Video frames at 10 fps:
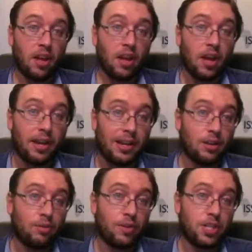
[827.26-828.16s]
an
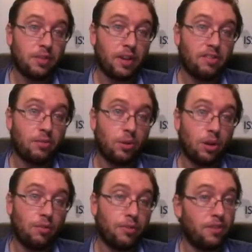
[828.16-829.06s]
illegal fishing vessel will
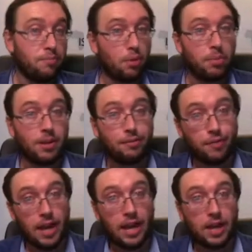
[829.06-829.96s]
often, if properly
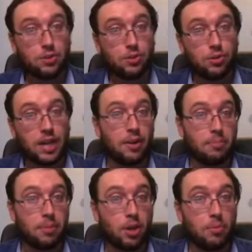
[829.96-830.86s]
flagged or
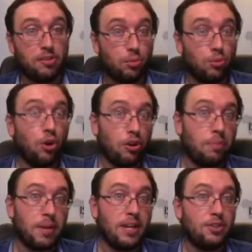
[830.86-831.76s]
carrying permits, will not
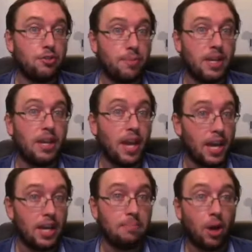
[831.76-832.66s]
appear to be
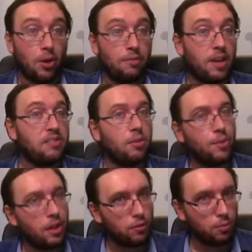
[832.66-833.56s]
a pirate vessel and would
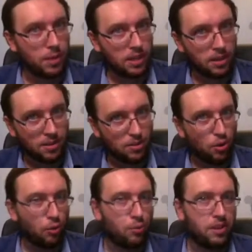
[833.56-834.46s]
therefore be
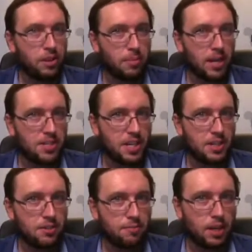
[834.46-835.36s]
not within the
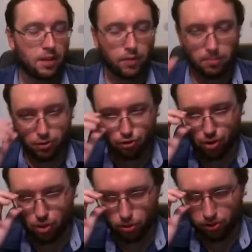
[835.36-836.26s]
mandate of many of the
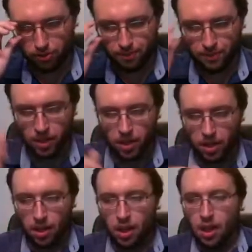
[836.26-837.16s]
patrols.
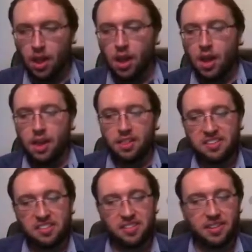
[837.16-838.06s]
This
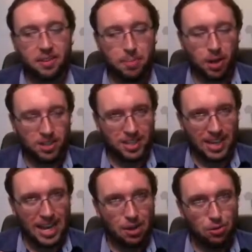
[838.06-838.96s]
has in part
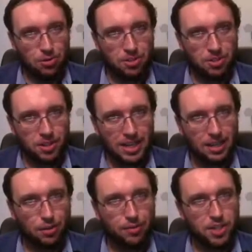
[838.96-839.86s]
allowed
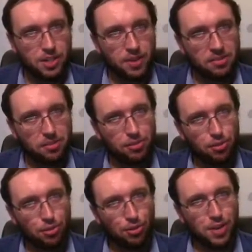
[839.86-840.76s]
illegal fishing vessels
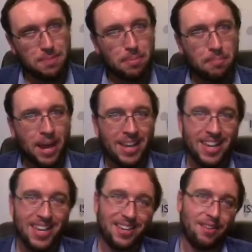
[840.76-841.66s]
to creep back
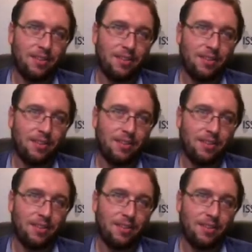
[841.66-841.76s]
in